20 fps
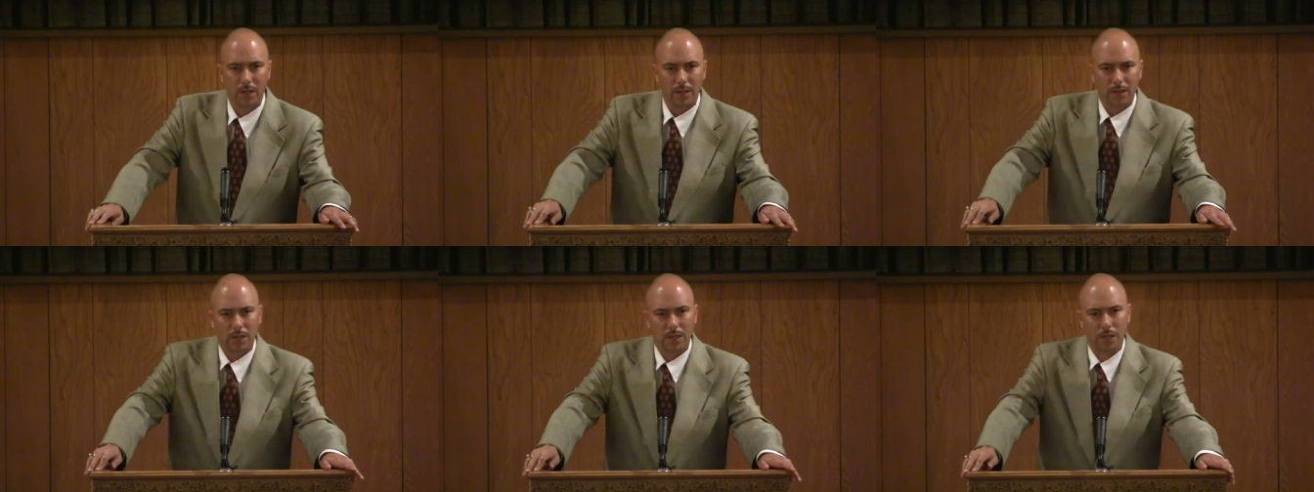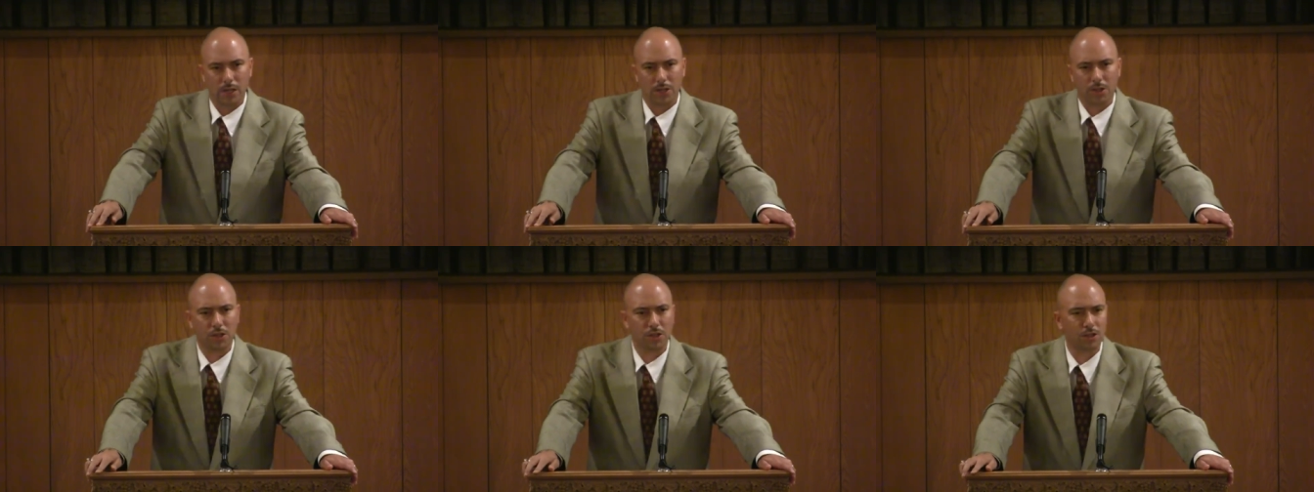
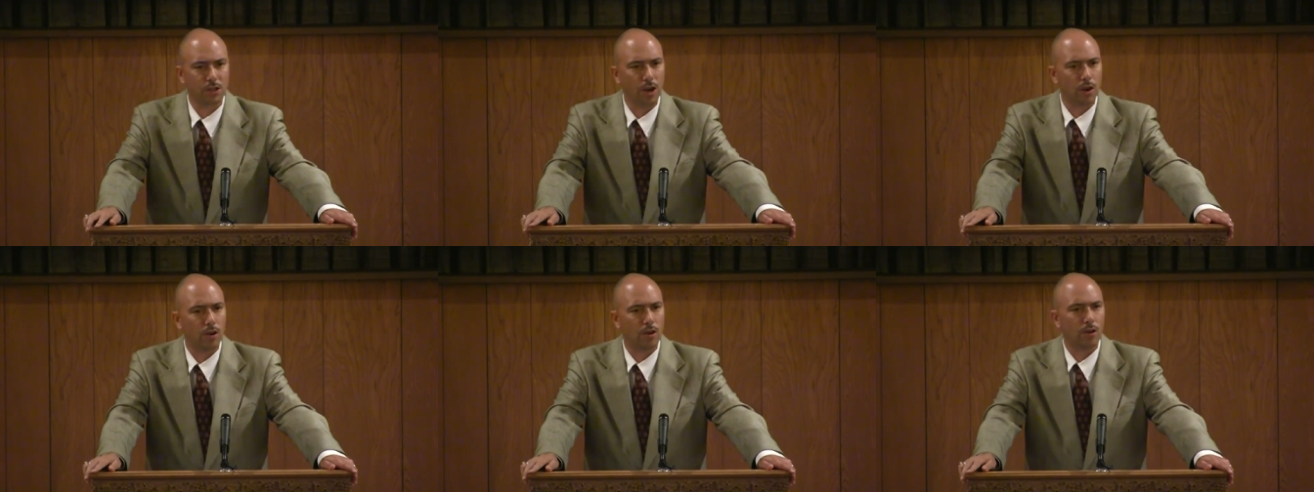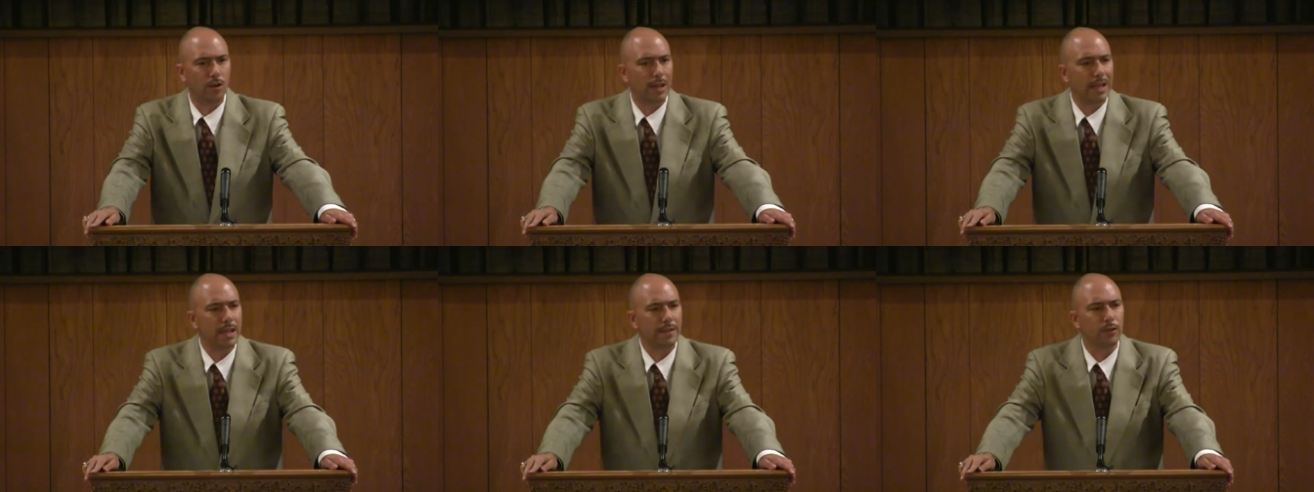uh, stern,
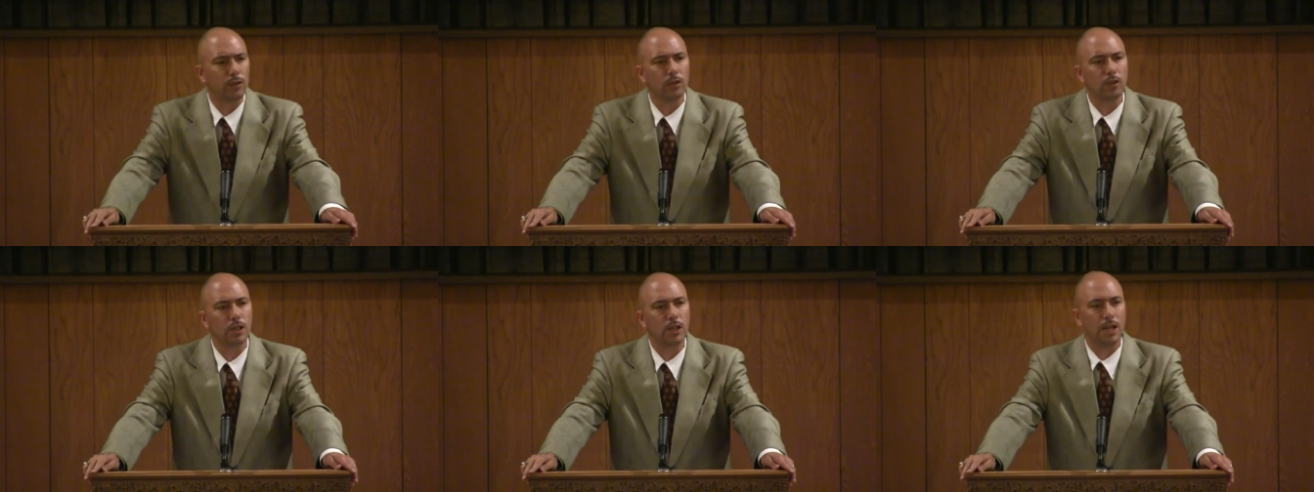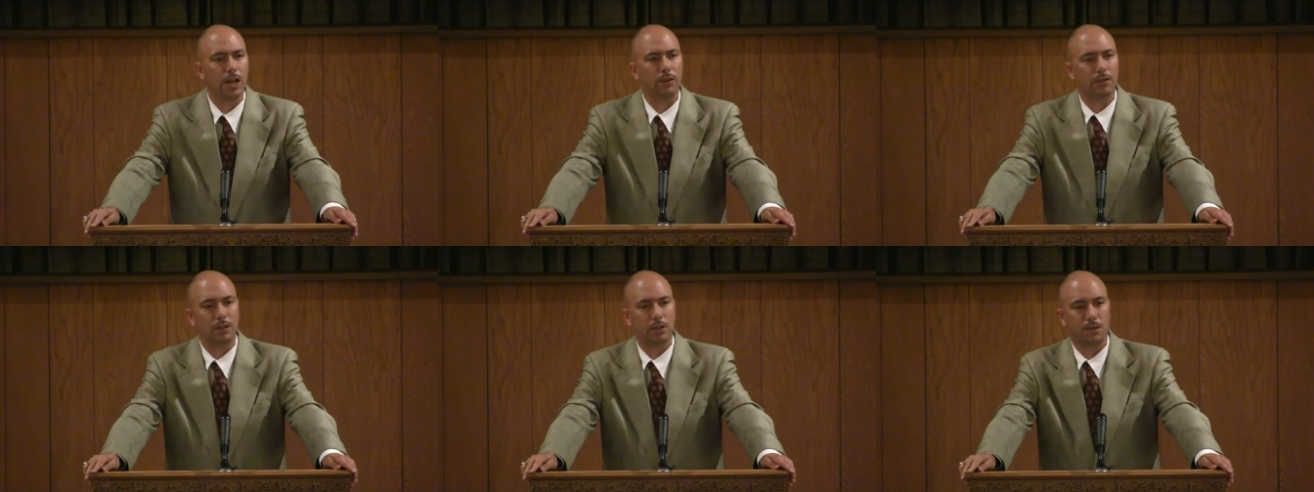evil look
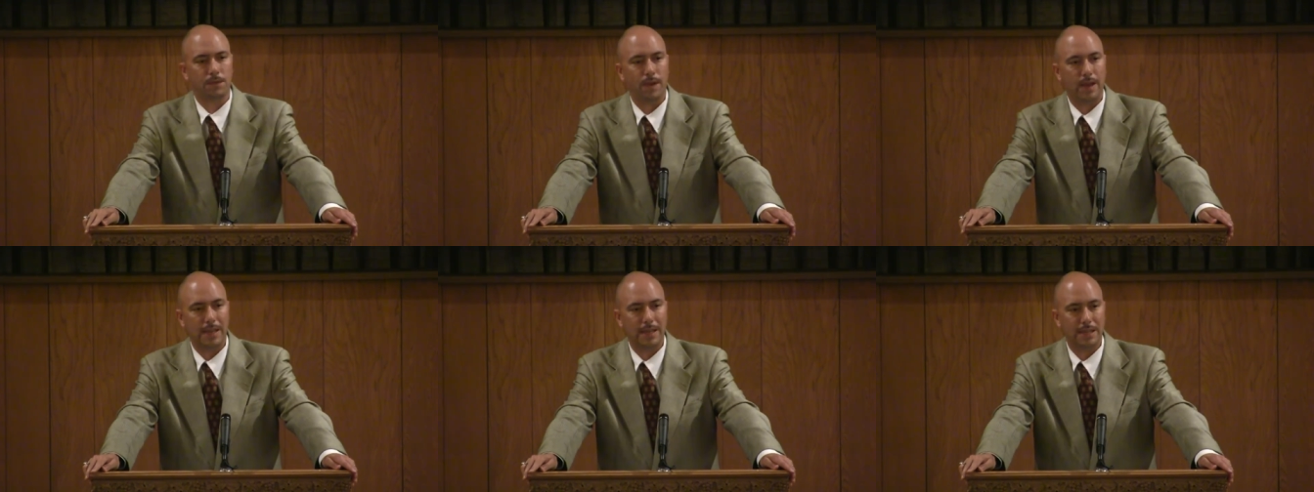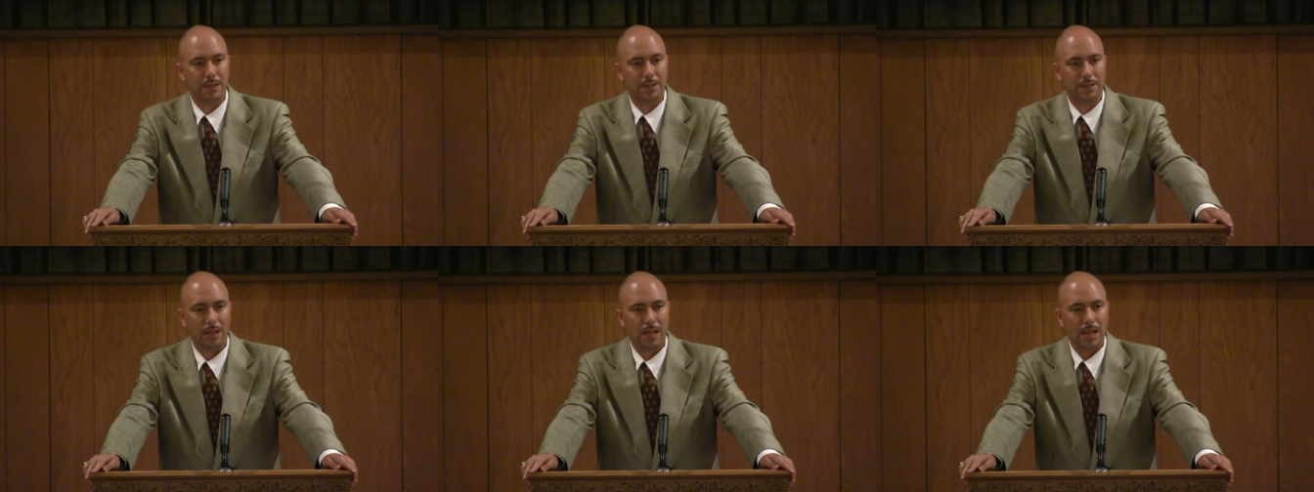on his
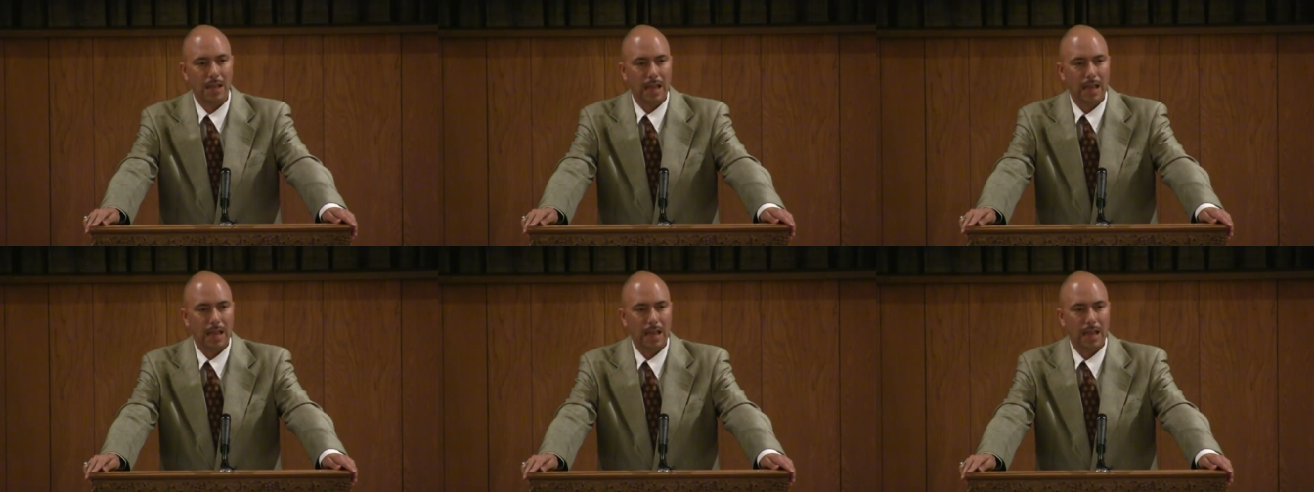face.